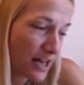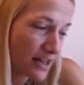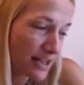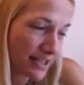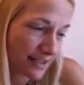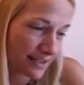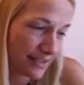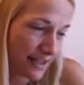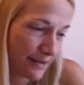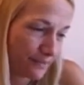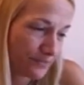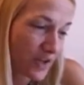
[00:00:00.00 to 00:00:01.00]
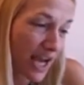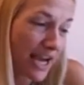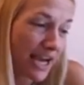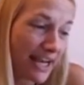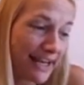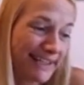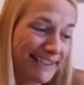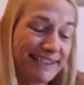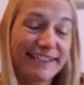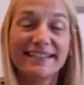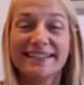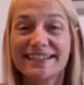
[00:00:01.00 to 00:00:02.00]
outlets. I
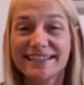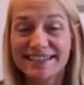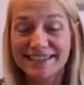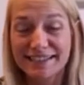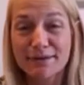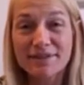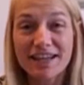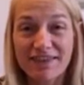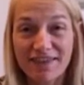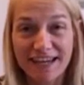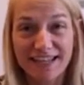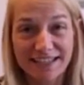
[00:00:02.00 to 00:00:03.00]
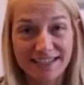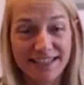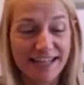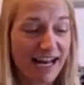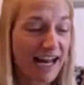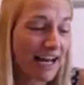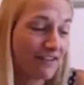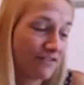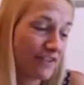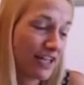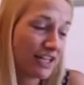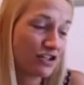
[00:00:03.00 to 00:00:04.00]
the, some of the things that I've
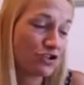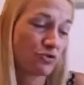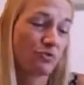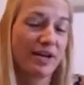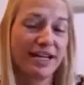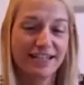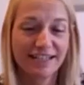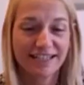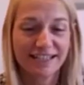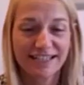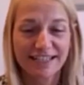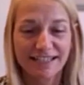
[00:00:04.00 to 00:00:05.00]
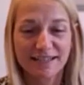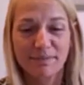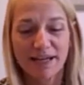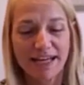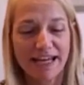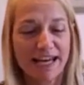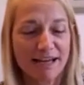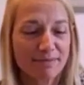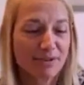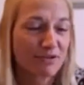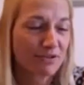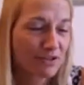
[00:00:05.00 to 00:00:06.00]
enjoyed since being
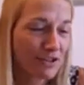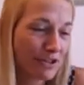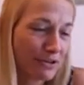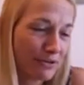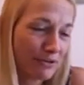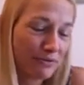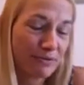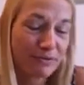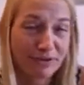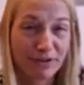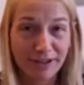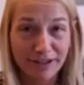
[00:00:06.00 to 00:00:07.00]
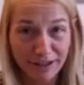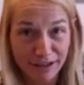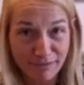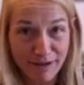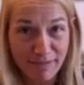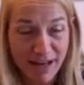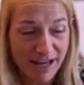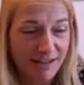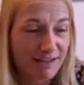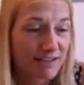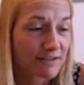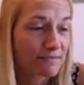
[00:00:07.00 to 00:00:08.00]
able to clear my
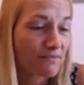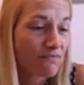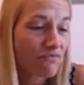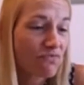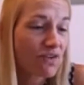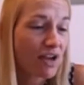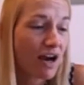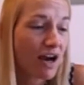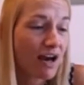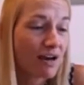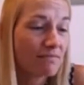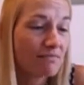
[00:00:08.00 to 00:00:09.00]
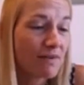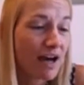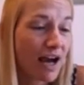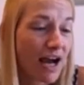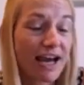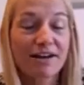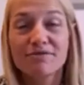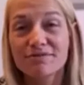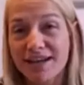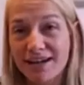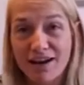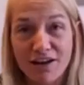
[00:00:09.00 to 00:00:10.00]
mind. Um, I don't
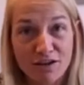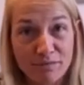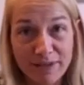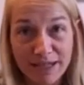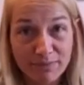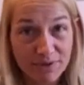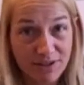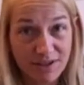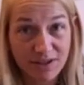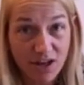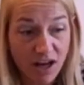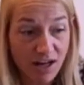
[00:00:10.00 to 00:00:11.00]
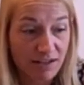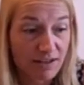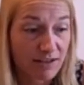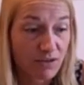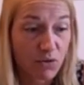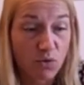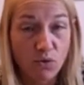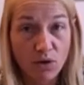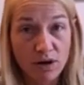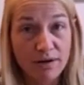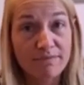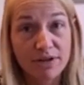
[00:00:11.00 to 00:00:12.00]
let other people's thoughts
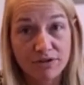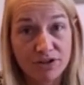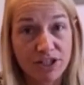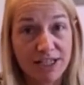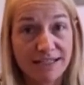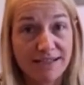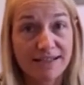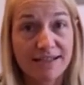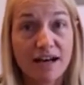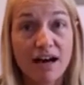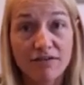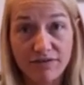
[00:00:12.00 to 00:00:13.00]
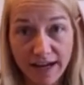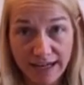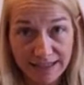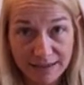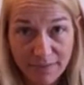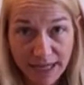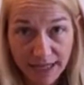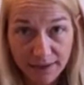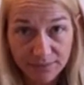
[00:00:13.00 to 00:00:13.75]
or emotions affect me.